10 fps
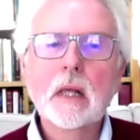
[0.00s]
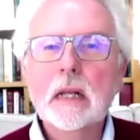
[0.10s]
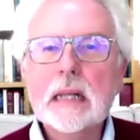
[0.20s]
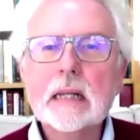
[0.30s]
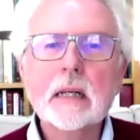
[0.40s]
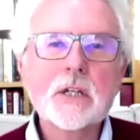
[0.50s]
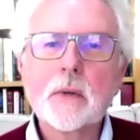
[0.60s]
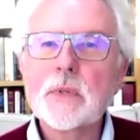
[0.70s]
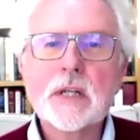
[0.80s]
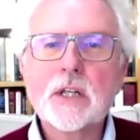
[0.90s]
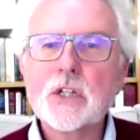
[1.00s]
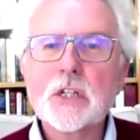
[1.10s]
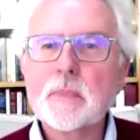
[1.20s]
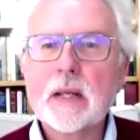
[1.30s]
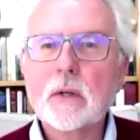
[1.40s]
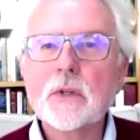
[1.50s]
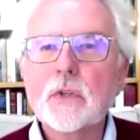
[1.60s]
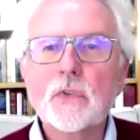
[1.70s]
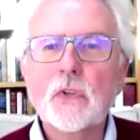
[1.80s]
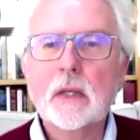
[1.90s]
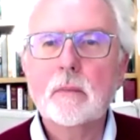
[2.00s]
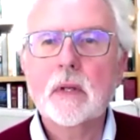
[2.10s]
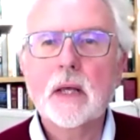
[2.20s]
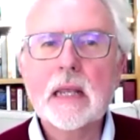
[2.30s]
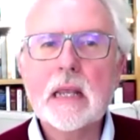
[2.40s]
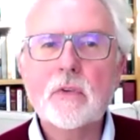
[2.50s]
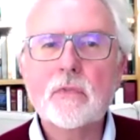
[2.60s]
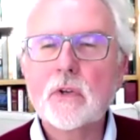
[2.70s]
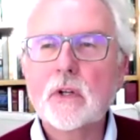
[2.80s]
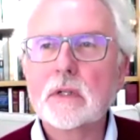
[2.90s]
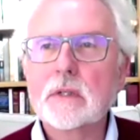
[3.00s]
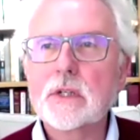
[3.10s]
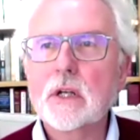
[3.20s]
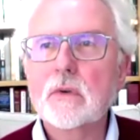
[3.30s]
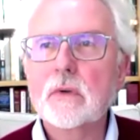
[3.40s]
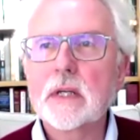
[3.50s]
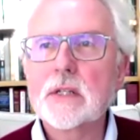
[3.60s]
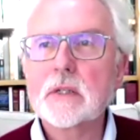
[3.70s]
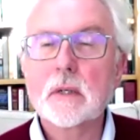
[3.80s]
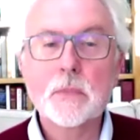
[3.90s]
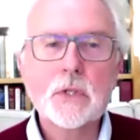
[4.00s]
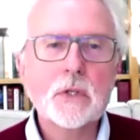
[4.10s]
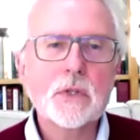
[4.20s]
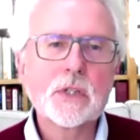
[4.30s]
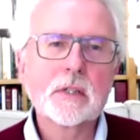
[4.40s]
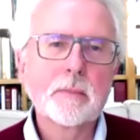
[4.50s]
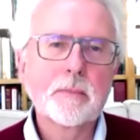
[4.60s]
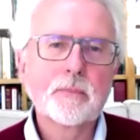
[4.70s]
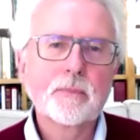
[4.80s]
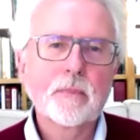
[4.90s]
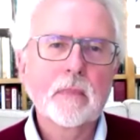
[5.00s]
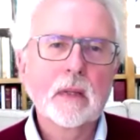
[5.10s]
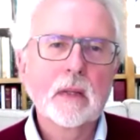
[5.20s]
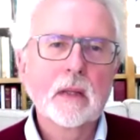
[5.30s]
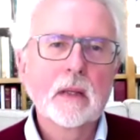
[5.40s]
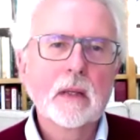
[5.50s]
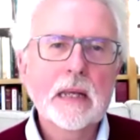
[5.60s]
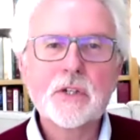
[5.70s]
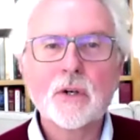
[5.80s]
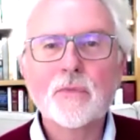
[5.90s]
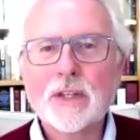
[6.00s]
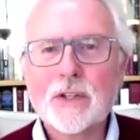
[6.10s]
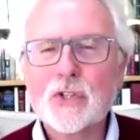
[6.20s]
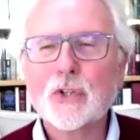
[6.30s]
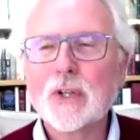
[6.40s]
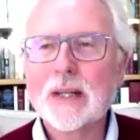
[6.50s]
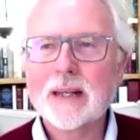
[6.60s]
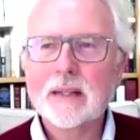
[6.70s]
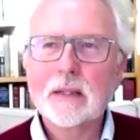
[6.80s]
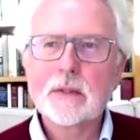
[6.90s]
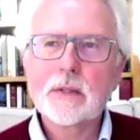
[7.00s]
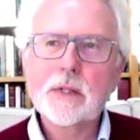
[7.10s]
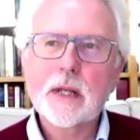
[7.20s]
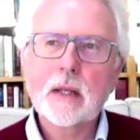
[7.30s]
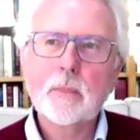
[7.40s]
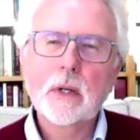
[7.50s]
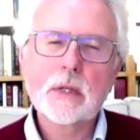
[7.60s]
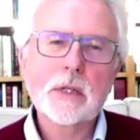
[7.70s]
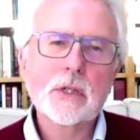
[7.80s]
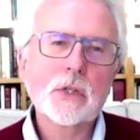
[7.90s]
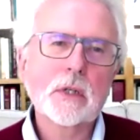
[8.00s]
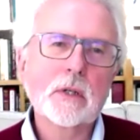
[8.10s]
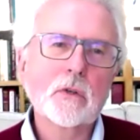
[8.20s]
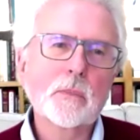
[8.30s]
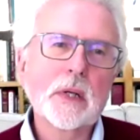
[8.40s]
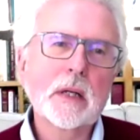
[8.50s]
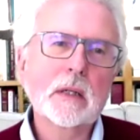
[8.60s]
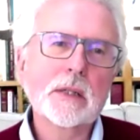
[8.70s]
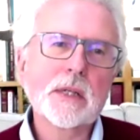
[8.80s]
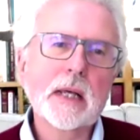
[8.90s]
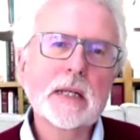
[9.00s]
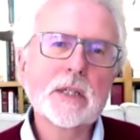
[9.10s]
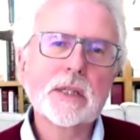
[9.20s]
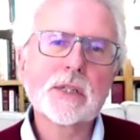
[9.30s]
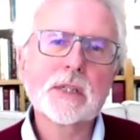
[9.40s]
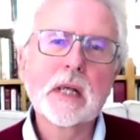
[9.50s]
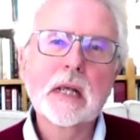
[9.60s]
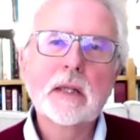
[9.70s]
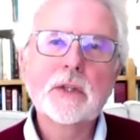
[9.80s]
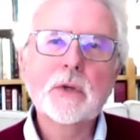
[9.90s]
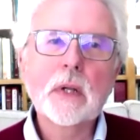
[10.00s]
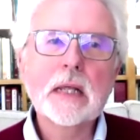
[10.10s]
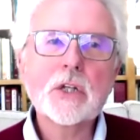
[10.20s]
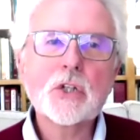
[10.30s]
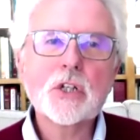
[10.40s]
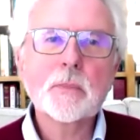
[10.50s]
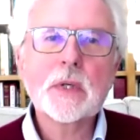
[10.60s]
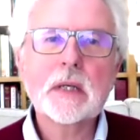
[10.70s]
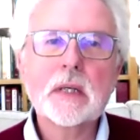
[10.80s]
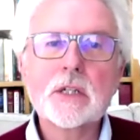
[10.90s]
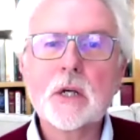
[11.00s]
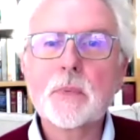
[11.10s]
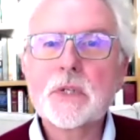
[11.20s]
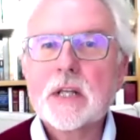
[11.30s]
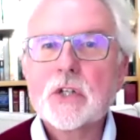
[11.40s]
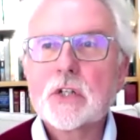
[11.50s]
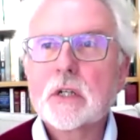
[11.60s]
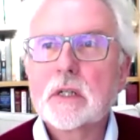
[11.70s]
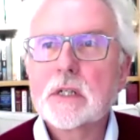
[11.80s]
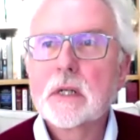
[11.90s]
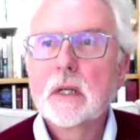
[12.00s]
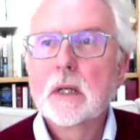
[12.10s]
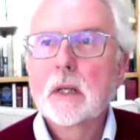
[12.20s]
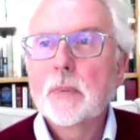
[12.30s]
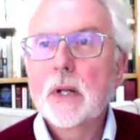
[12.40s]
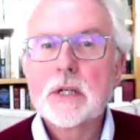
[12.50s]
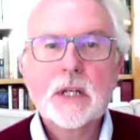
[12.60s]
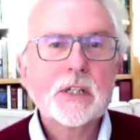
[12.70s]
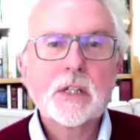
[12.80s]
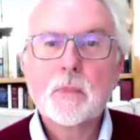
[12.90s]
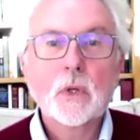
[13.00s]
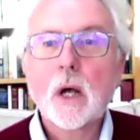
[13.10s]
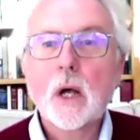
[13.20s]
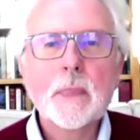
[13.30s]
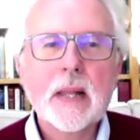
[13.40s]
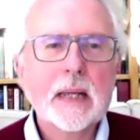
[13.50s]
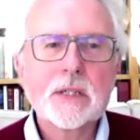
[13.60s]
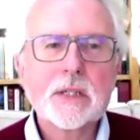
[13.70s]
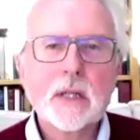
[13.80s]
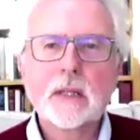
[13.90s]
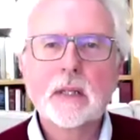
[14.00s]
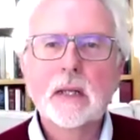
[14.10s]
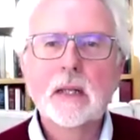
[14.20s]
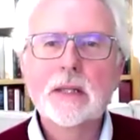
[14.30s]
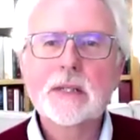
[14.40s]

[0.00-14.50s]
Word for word: legal interpretations may also seem naive, if not downright obtuse. It's obvious, surely, say politicians or political scientists, that the relationship between interpretation and politics is more complex than the